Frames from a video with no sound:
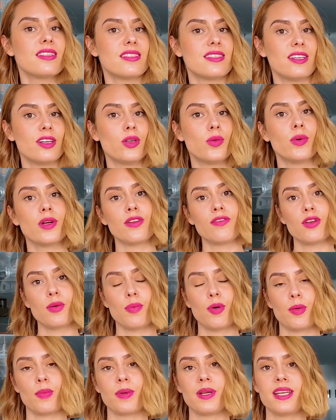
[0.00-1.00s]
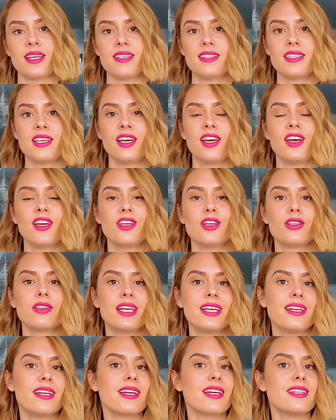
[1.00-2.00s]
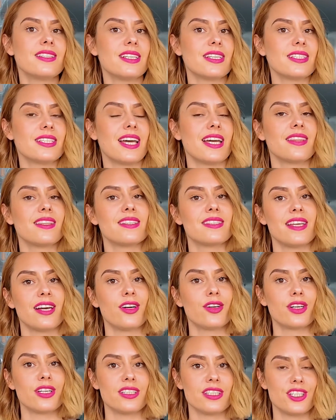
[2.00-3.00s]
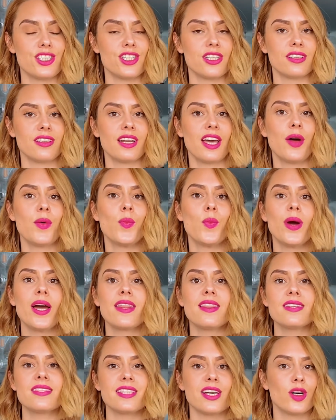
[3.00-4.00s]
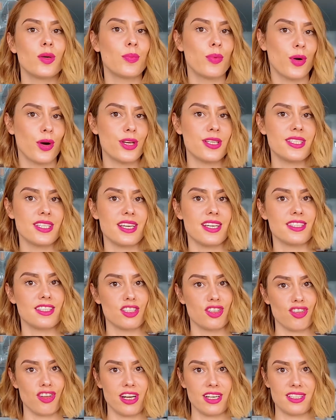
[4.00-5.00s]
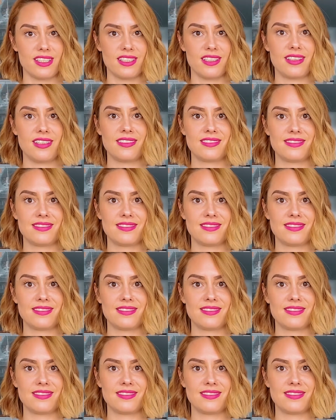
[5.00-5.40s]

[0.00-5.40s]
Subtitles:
sell one of your properties, your lender can dictate the sale condition and where the sale proceeds are directed.